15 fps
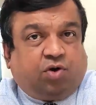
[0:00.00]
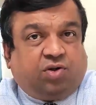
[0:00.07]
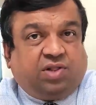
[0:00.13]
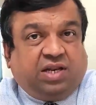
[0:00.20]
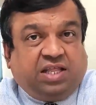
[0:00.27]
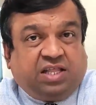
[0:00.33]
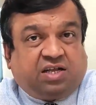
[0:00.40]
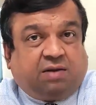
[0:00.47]
because
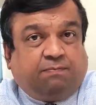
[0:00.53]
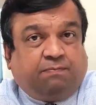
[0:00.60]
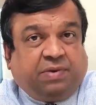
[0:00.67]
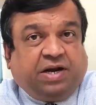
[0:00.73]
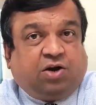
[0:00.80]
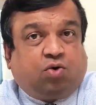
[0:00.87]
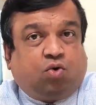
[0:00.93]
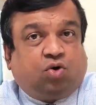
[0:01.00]
an
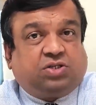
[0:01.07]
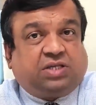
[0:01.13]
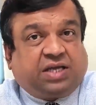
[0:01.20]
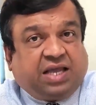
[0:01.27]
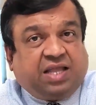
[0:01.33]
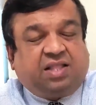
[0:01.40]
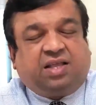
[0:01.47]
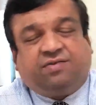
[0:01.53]
incomplete course
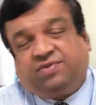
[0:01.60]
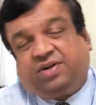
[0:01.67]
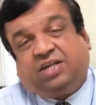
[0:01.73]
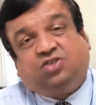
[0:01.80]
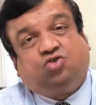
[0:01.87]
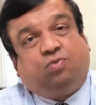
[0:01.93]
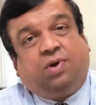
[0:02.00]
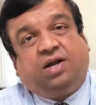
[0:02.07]
again gives
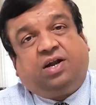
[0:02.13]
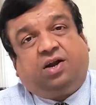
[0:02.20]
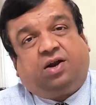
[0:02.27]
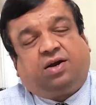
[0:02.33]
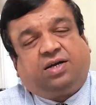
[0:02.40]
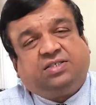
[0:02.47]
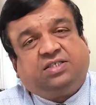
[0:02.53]
rise to multi-drug